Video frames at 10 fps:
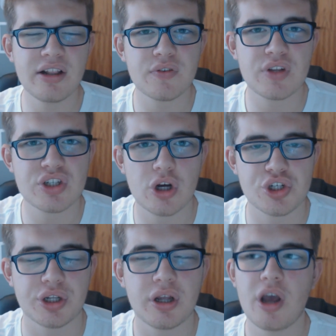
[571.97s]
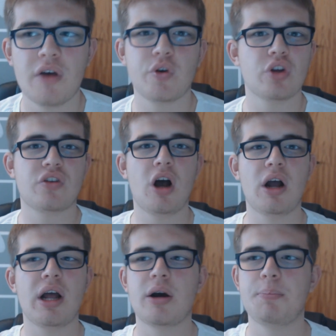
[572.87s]
End of discussion. Few
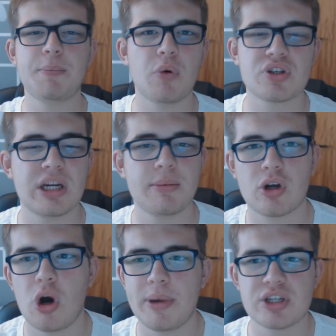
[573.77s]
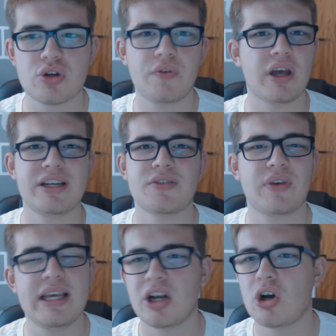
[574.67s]
uh, people were saying in my comments, go for the likes
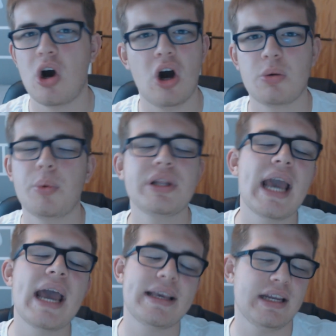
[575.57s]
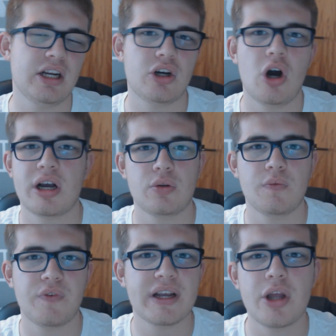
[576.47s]
of Ciaran Clark. We wouldn't get Ciaran Clark, I
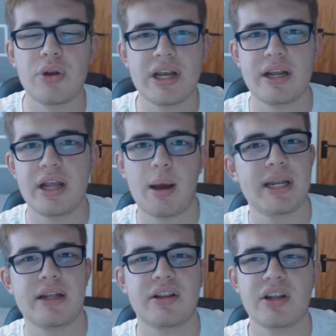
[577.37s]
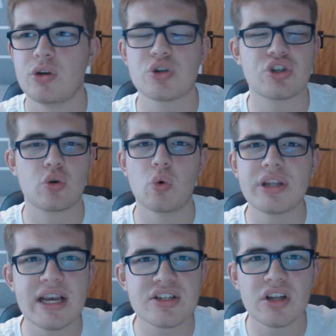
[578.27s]
don't think. Now that he, I mean, did he not
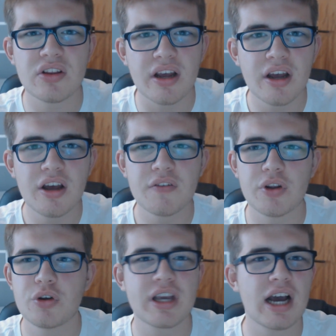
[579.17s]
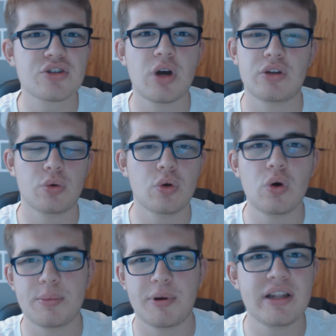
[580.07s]
score yesterday for Newcastle? I don't
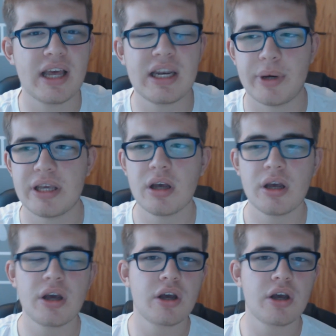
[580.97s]
know. He played anyway.